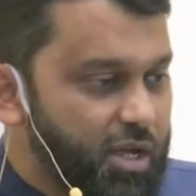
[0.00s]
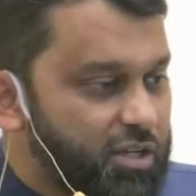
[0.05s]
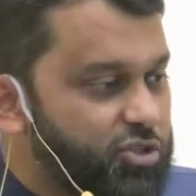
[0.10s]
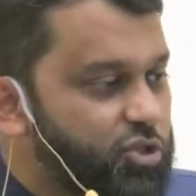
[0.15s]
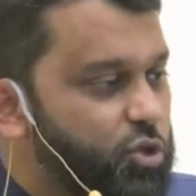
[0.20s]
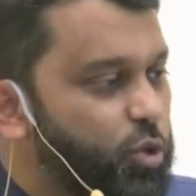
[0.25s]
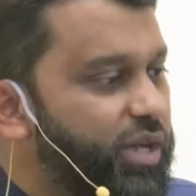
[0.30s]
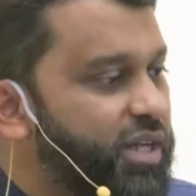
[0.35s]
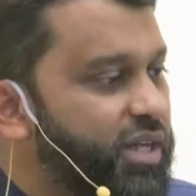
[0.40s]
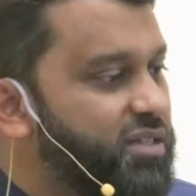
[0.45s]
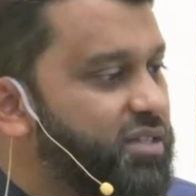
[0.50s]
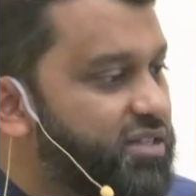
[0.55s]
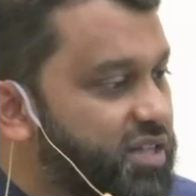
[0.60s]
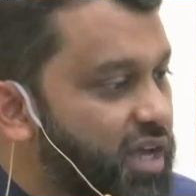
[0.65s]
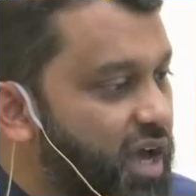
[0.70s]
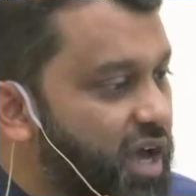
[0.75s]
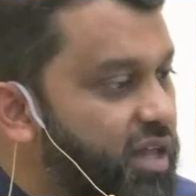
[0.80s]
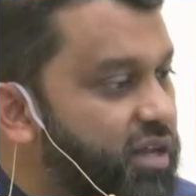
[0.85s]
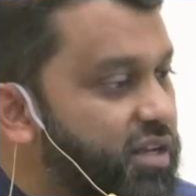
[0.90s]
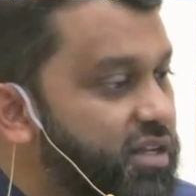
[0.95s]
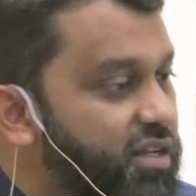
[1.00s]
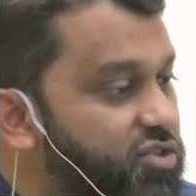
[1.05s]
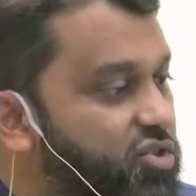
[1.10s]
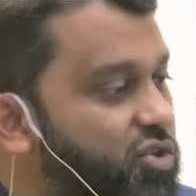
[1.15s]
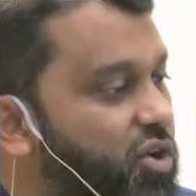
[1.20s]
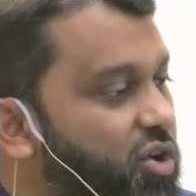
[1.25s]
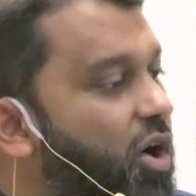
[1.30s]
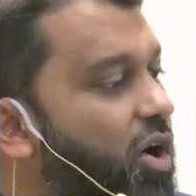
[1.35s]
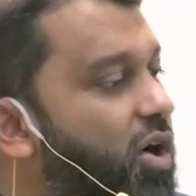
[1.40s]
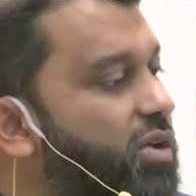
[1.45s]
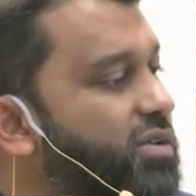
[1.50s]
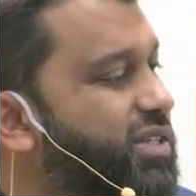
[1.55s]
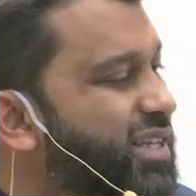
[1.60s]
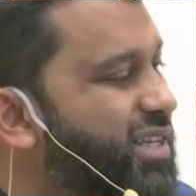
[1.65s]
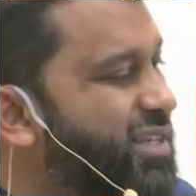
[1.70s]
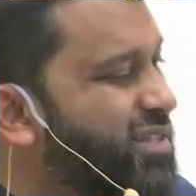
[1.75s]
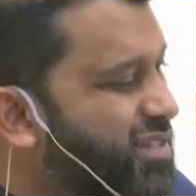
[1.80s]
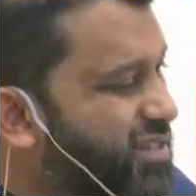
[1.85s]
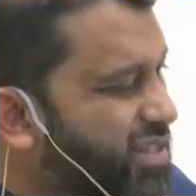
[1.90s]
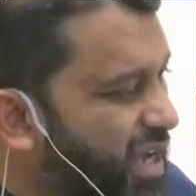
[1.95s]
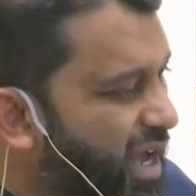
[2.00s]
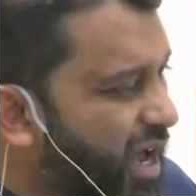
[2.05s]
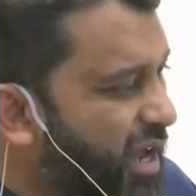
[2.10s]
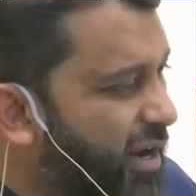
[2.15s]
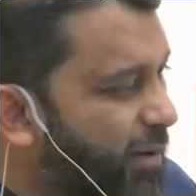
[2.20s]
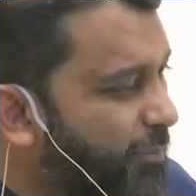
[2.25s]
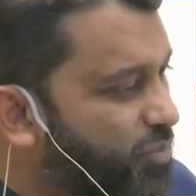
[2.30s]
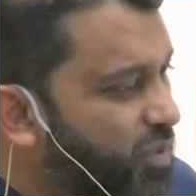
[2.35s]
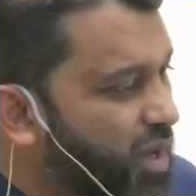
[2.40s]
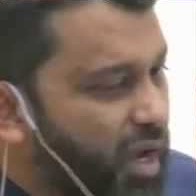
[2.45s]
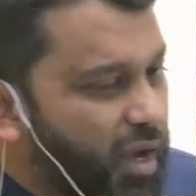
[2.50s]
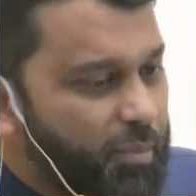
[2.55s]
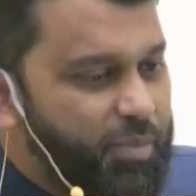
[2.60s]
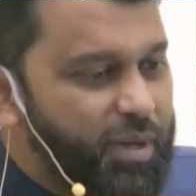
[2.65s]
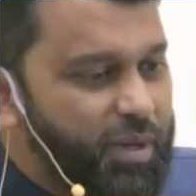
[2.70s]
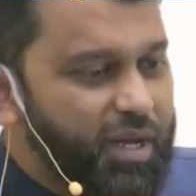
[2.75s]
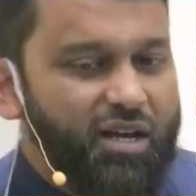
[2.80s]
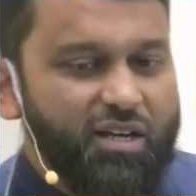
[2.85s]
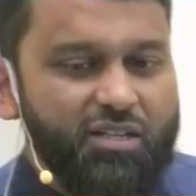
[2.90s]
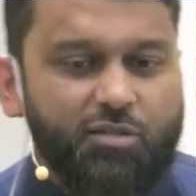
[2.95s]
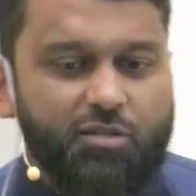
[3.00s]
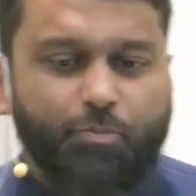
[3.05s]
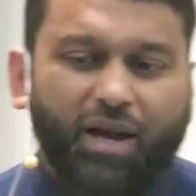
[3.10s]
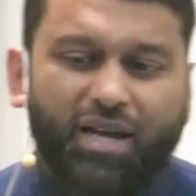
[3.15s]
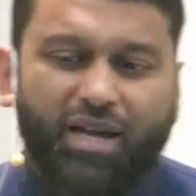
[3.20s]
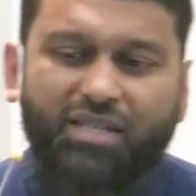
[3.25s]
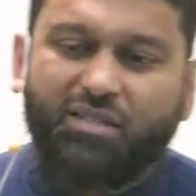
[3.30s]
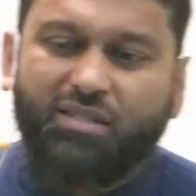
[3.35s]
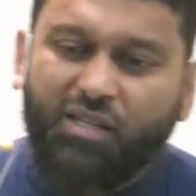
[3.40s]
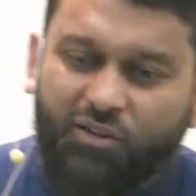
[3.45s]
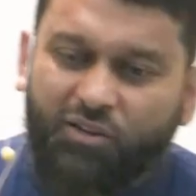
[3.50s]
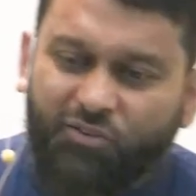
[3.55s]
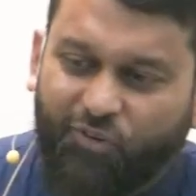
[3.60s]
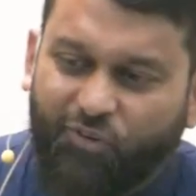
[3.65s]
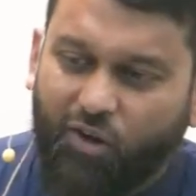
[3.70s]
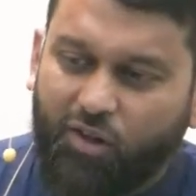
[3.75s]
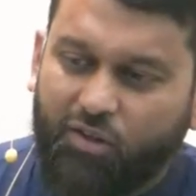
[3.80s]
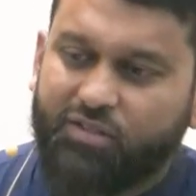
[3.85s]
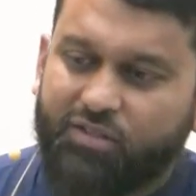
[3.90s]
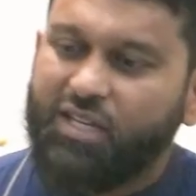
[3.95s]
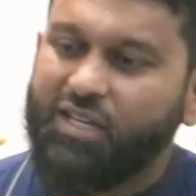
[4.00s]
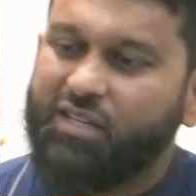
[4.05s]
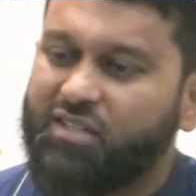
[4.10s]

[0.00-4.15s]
So insan is called insan because by default,